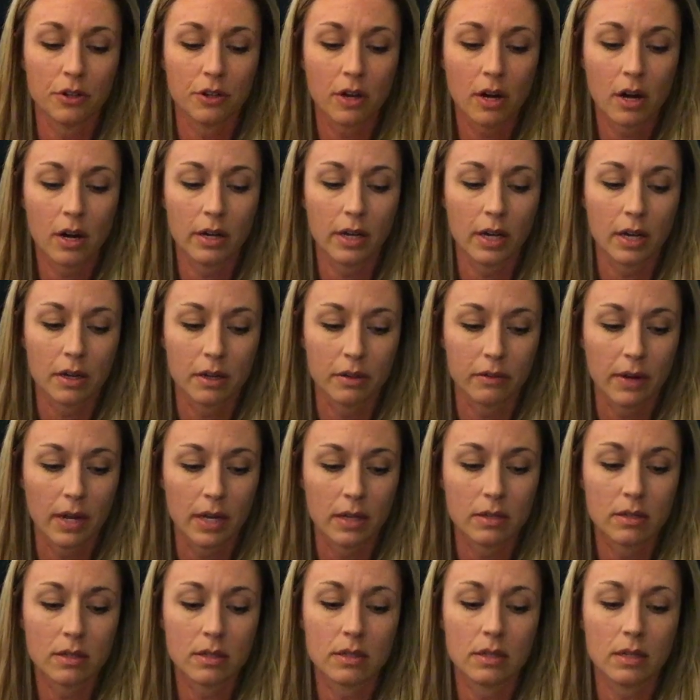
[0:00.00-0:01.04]
your cardiac
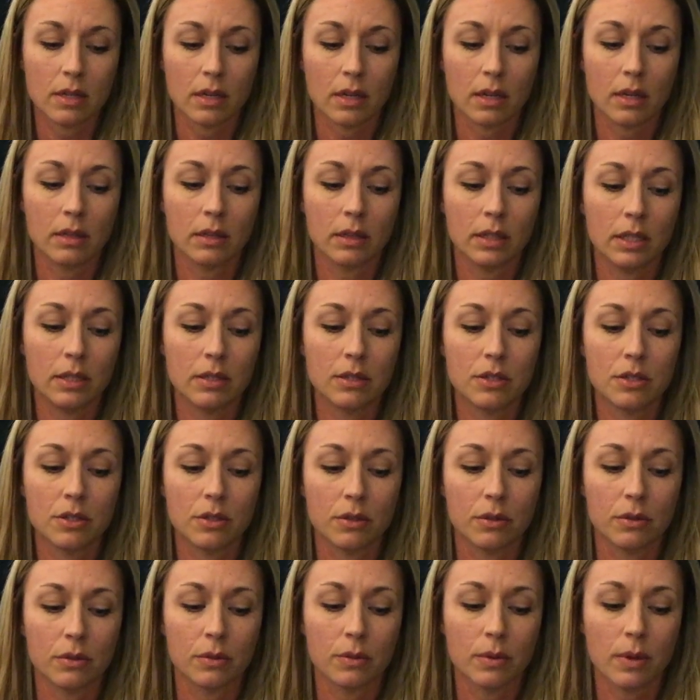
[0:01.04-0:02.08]
arrest. It can lead
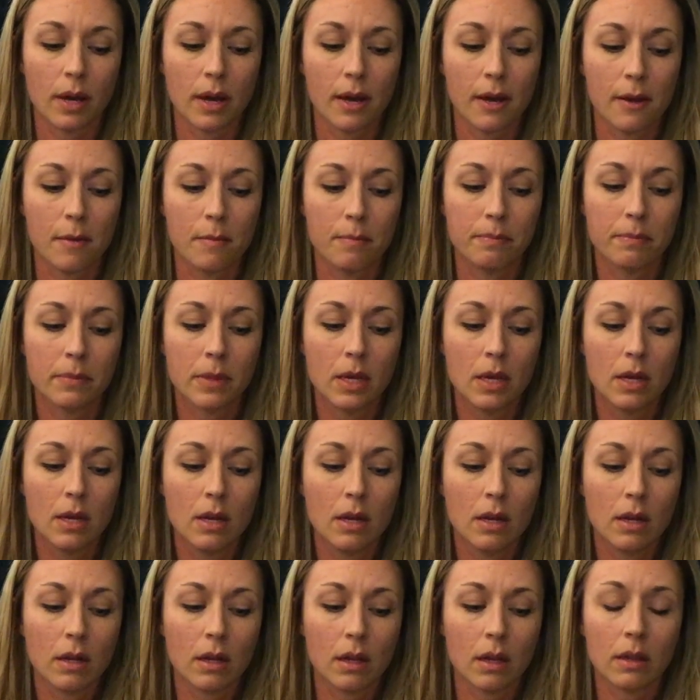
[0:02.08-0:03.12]
to
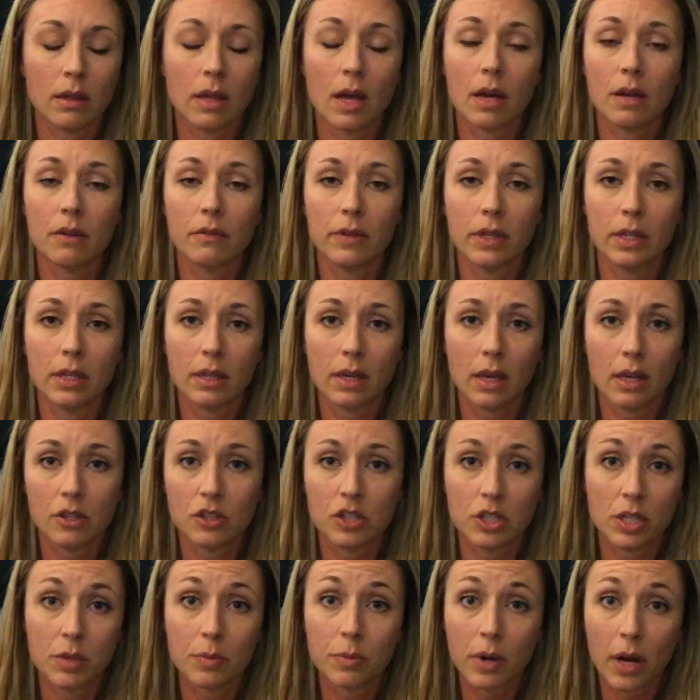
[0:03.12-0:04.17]
a lot of
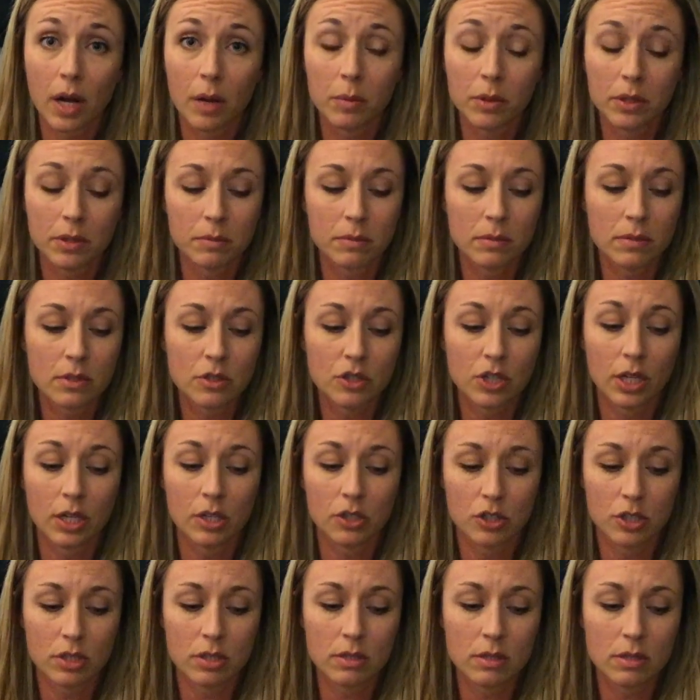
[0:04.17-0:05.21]
EKG problems,
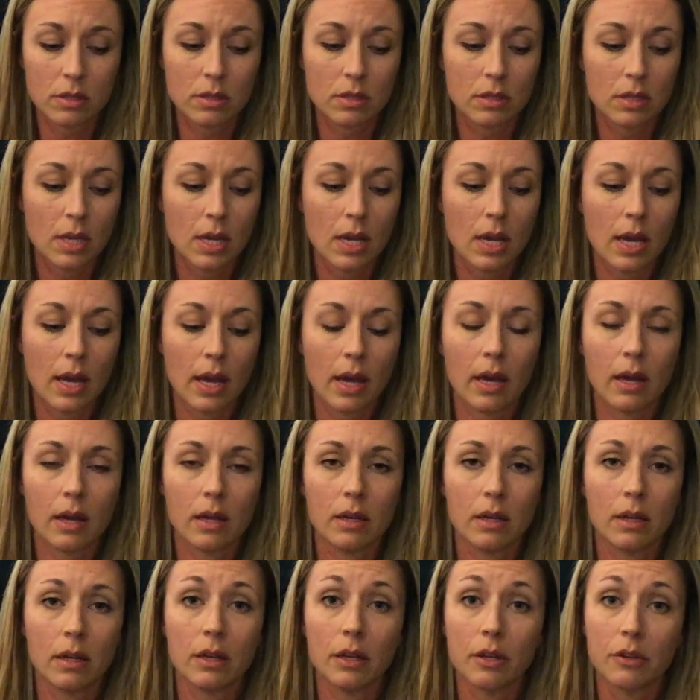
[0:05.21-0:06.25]
changes,
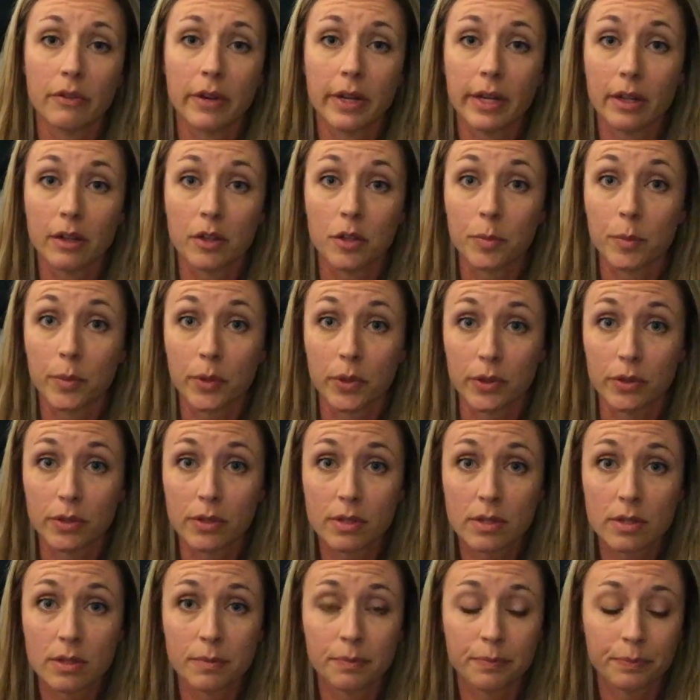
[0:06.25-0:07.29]
and an irregular
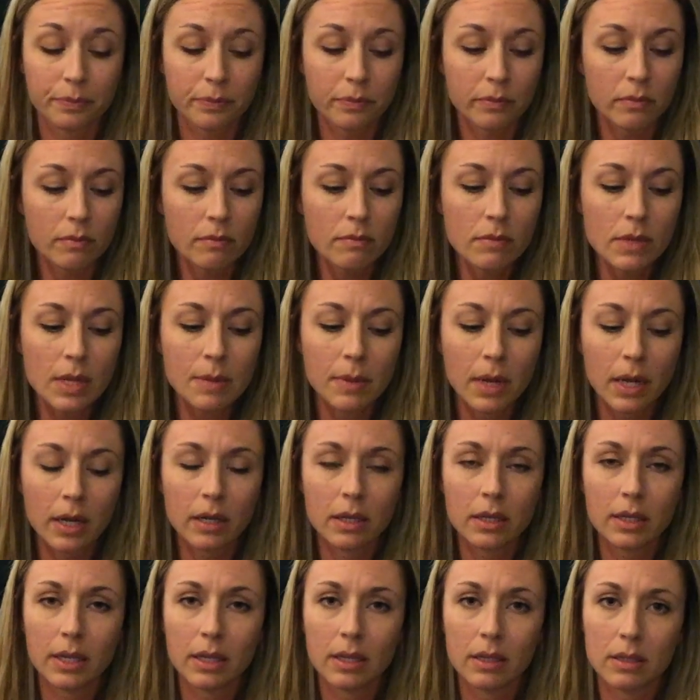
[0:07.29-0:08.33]
pulse. I'm not
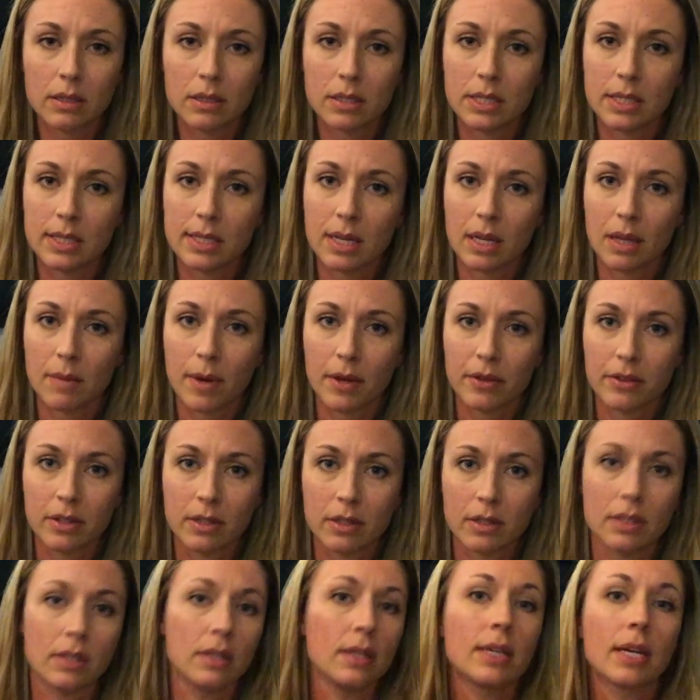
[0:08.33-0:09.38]
going to get into detail about
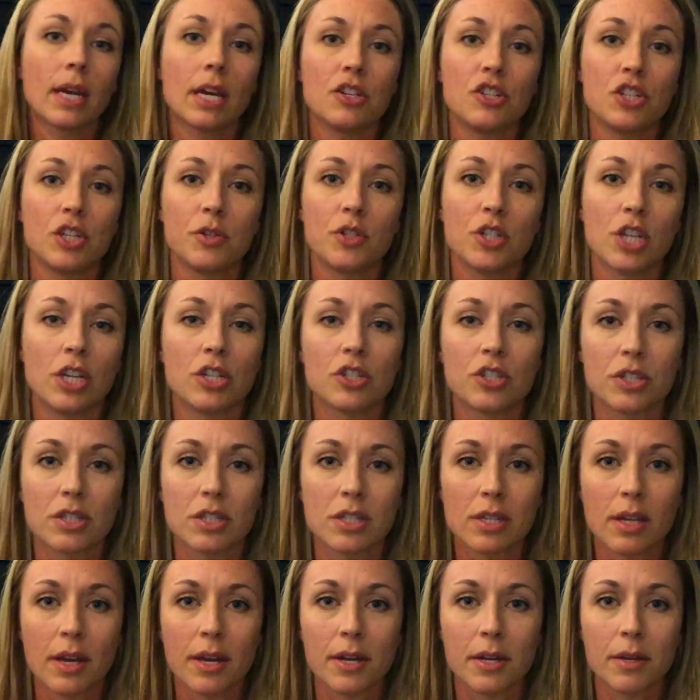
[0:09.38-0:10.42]
the EKG
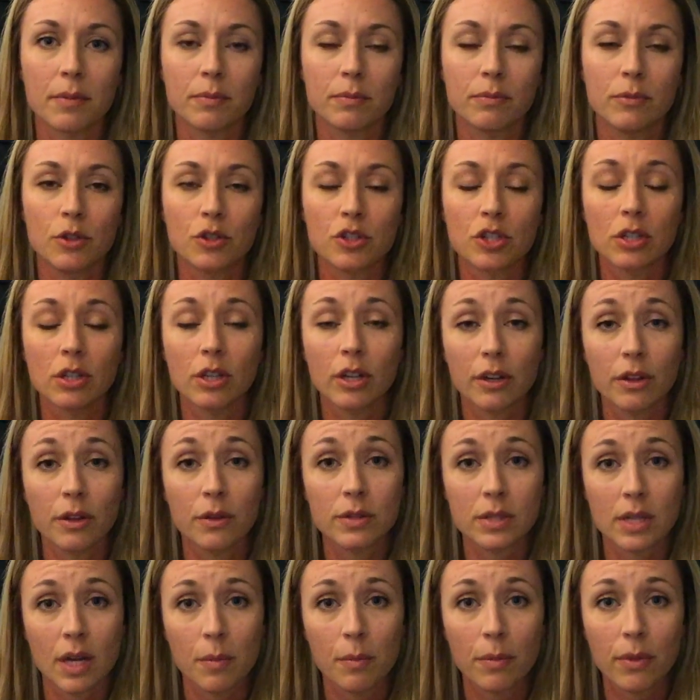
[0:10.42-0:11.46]
changes. You should look
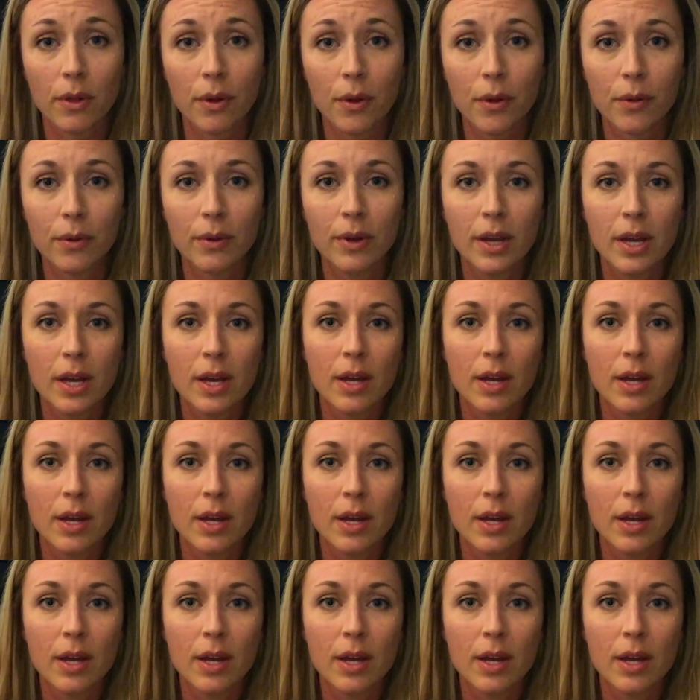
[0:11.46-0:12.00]
those up though.